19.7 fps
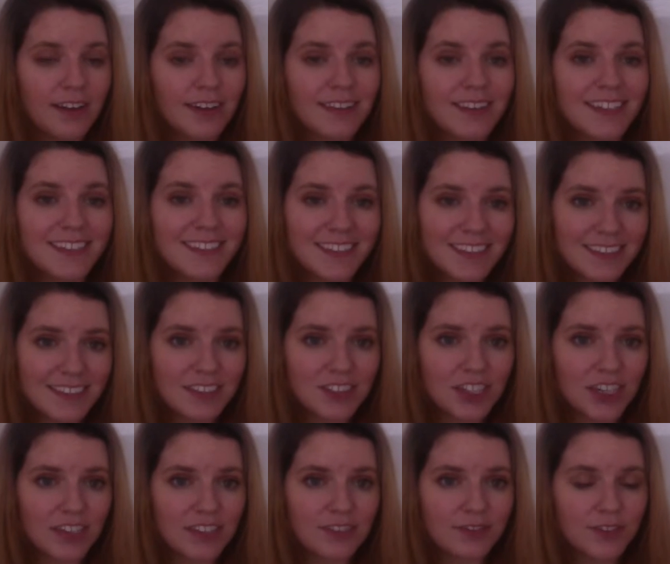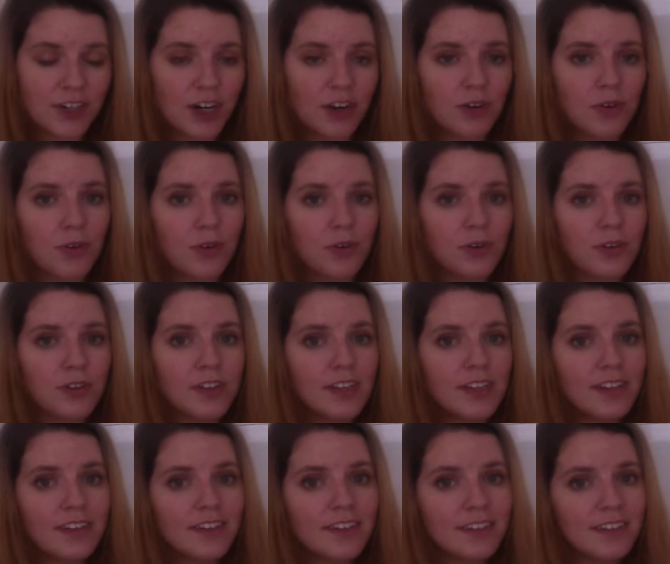are the disjuncts for our whole
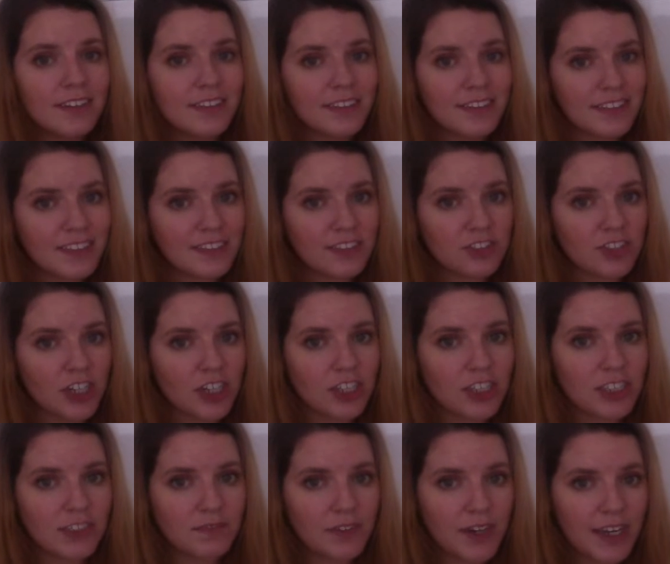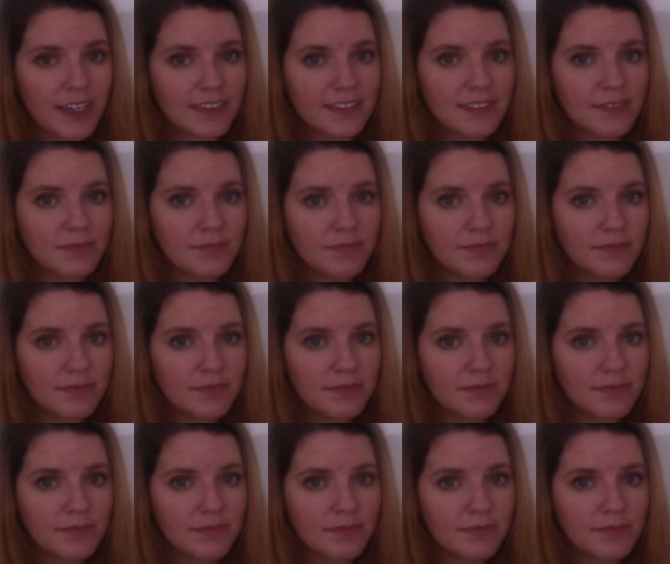disjunction phrase.